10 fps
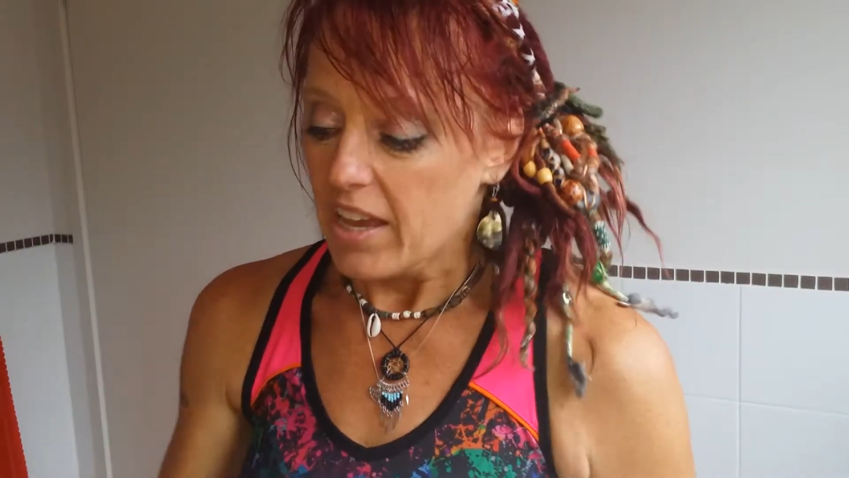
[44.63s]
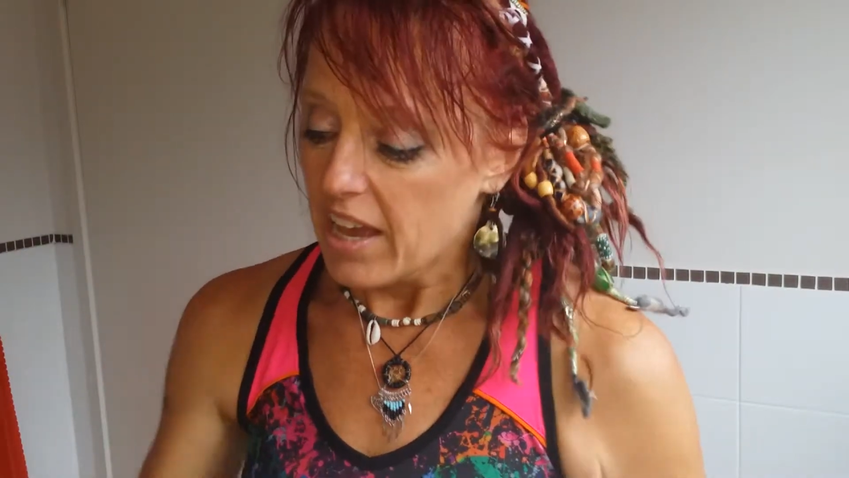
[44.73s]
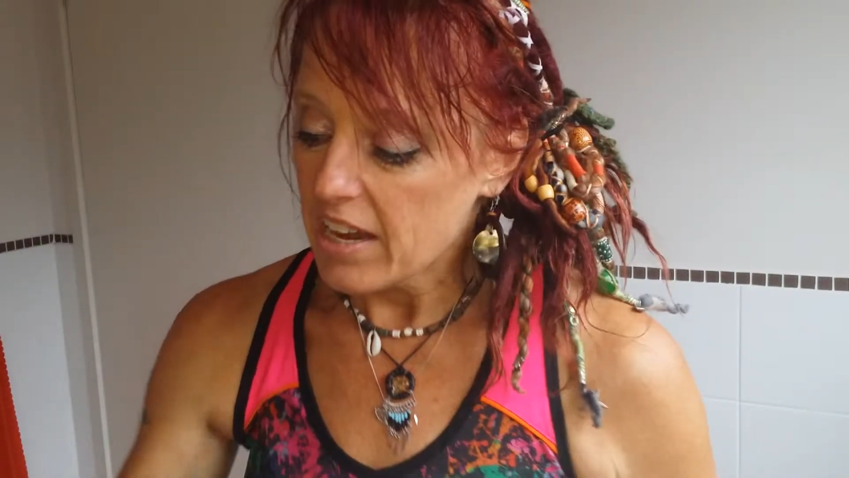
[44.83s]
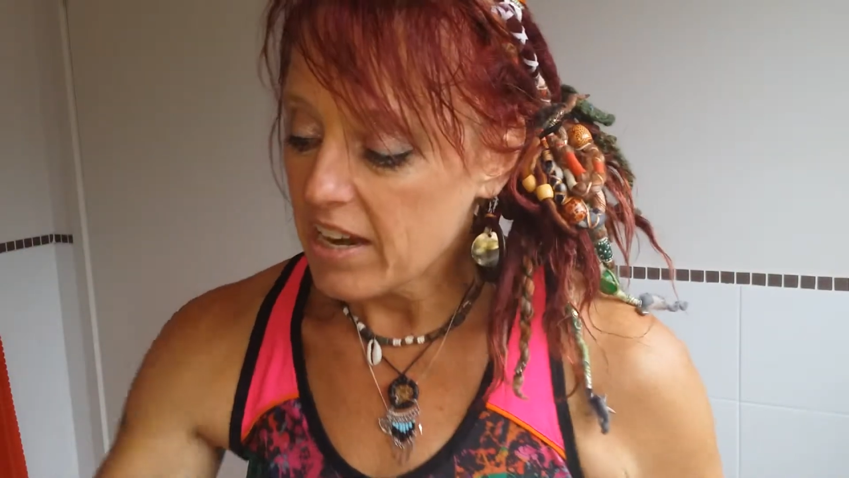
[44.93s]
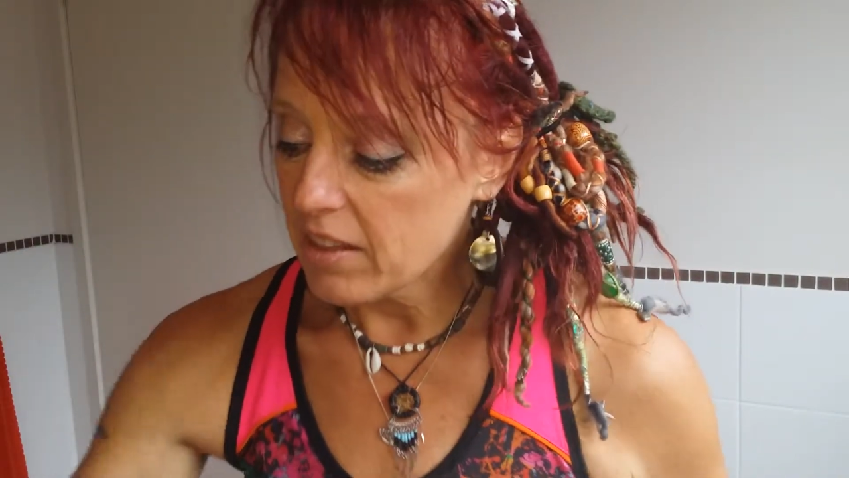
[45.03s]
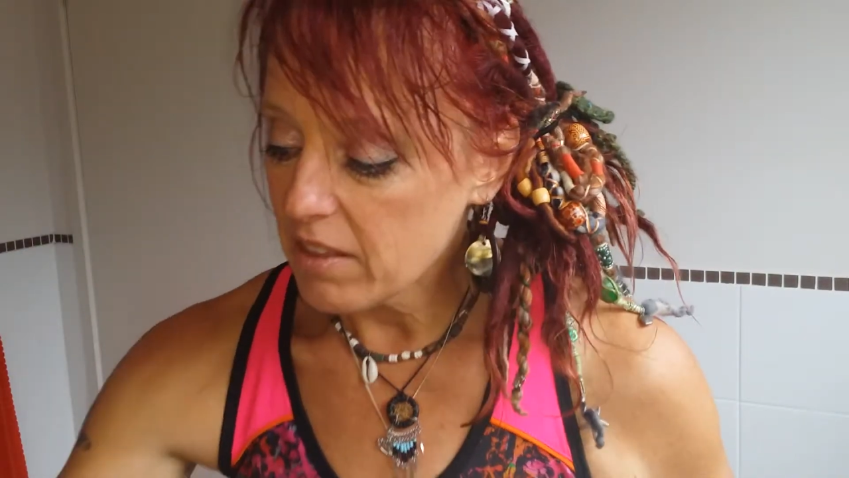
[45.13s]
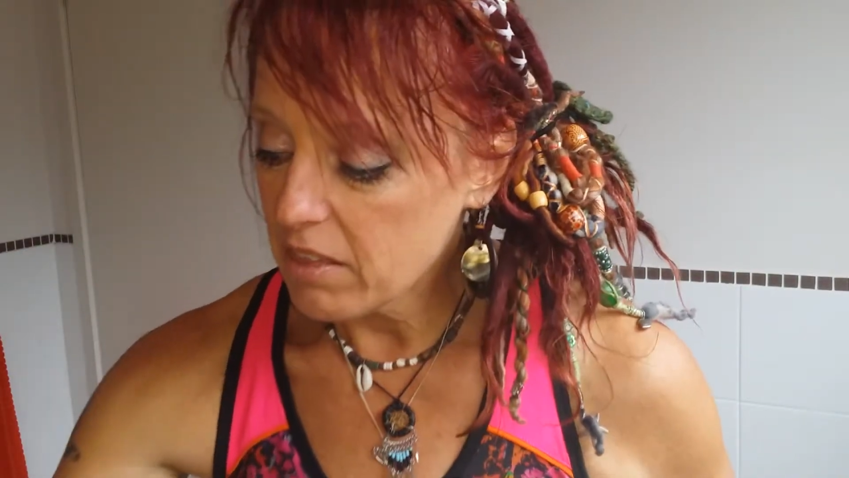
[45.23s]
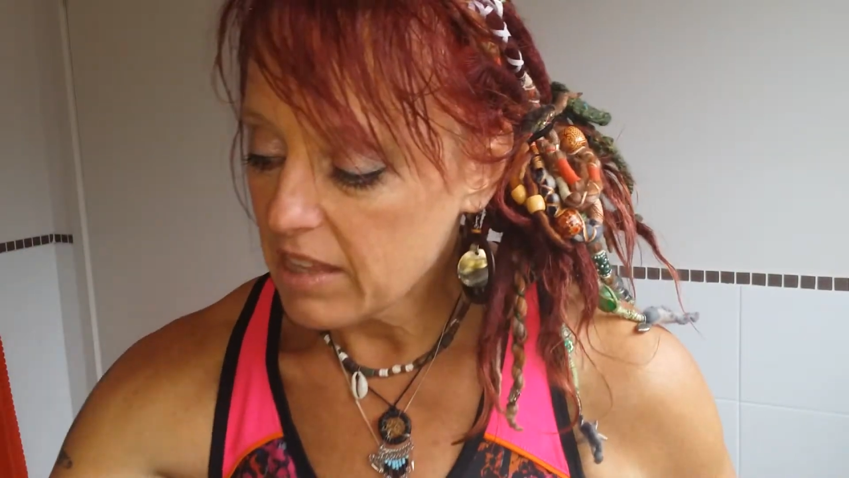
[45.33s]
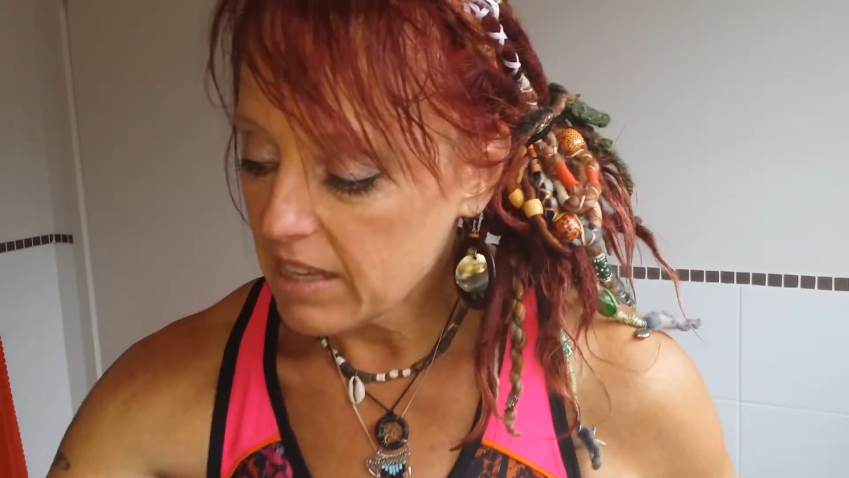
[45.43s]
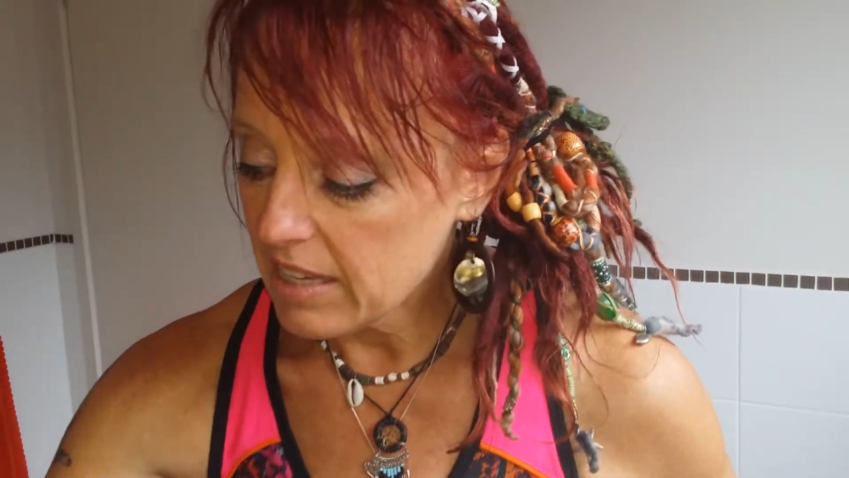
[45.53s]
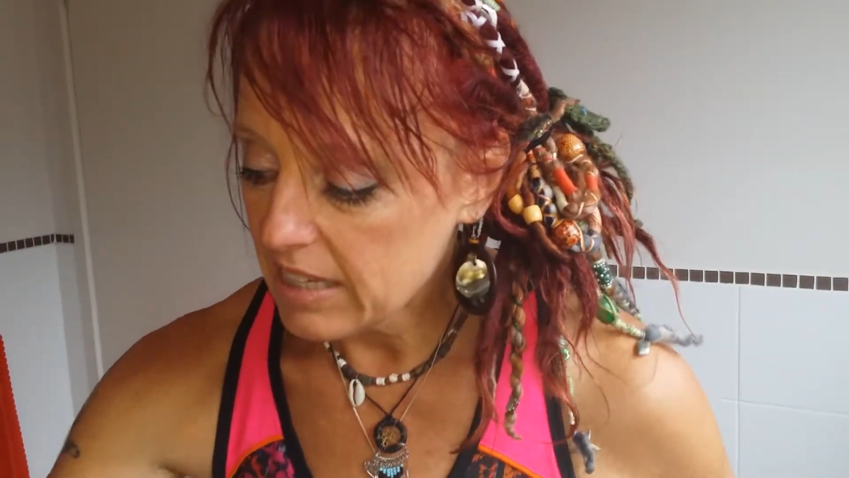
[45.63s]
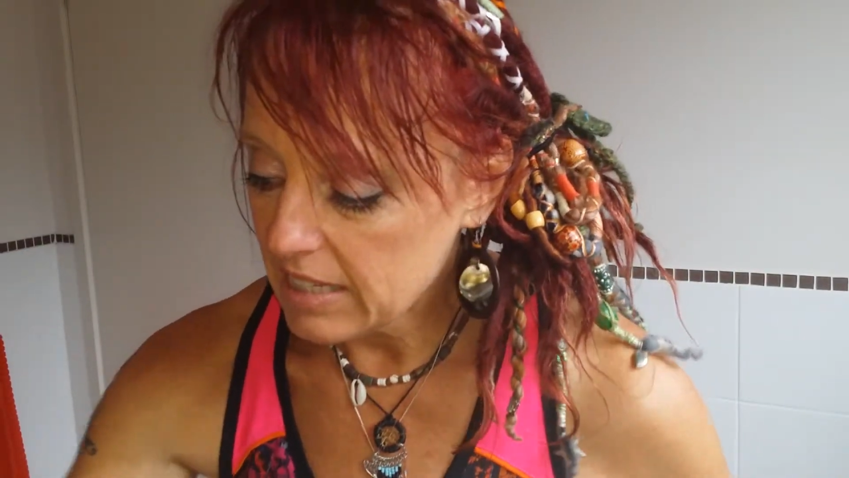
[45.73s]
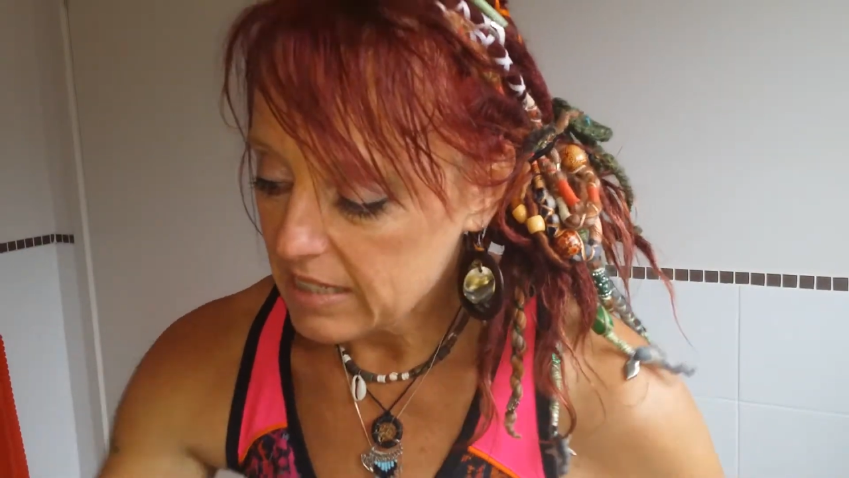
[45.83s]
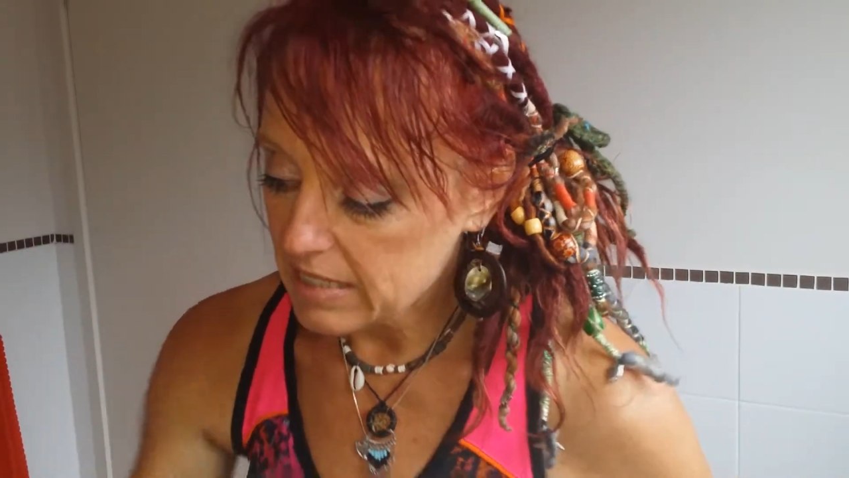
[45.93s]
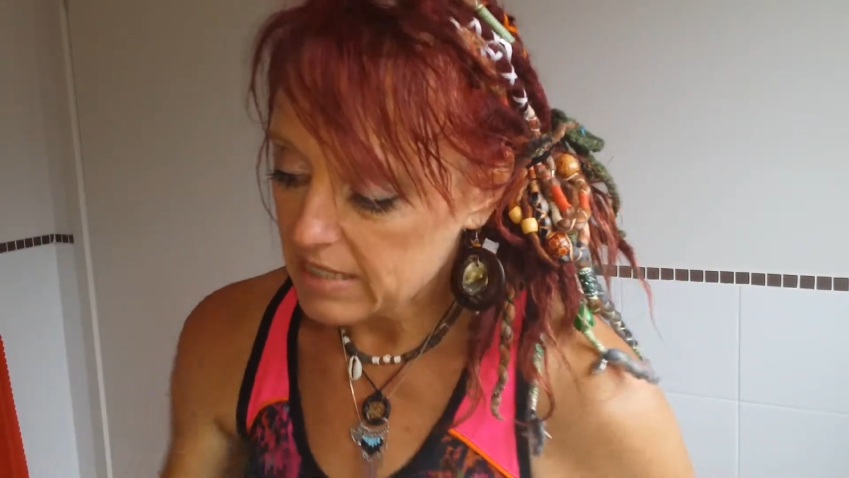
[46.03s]
Another thing
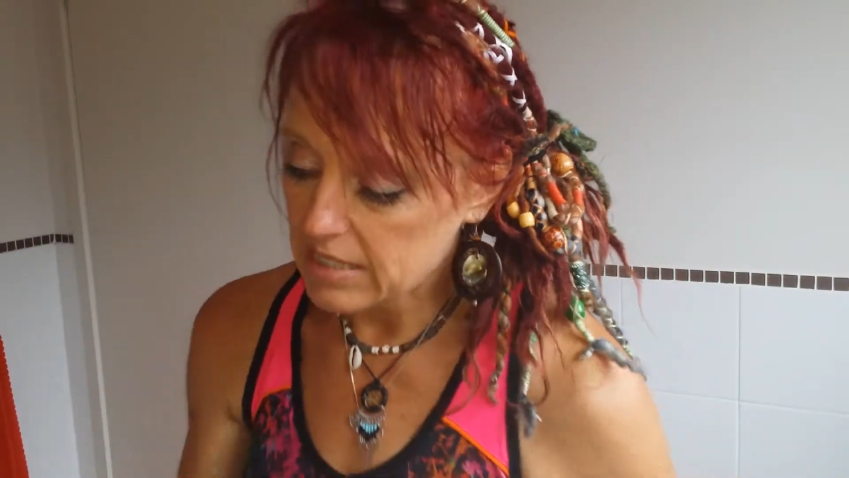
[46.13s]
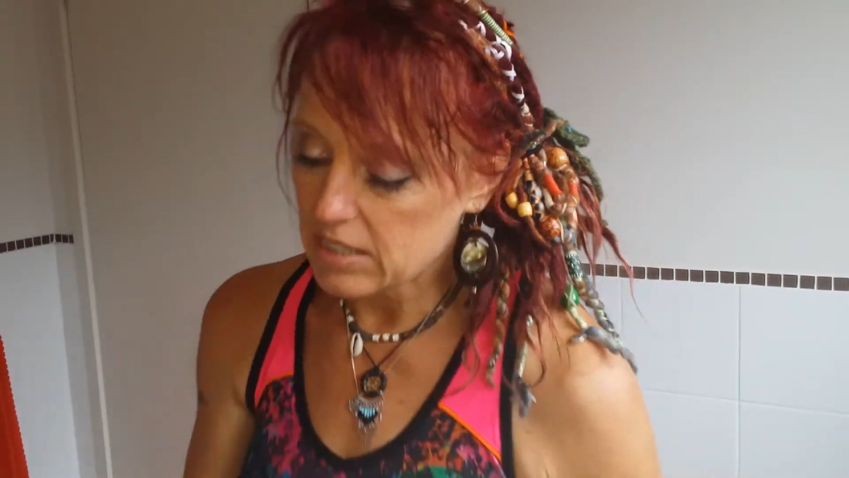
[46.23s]
is